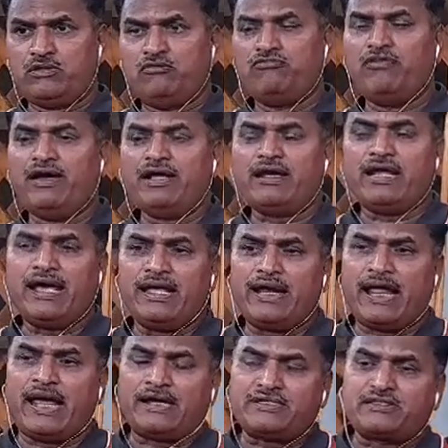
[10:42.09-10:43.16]
where an
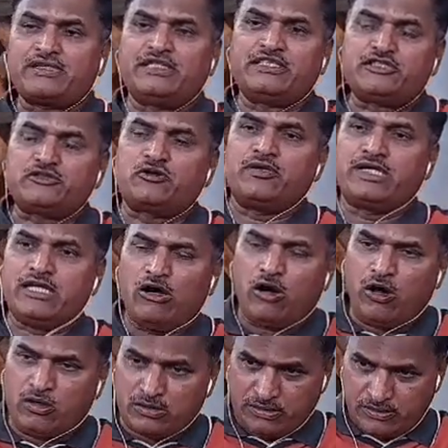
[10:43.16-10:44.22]
action is going
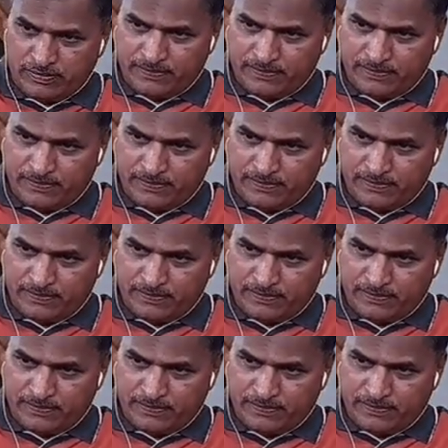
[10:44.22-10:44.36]
on.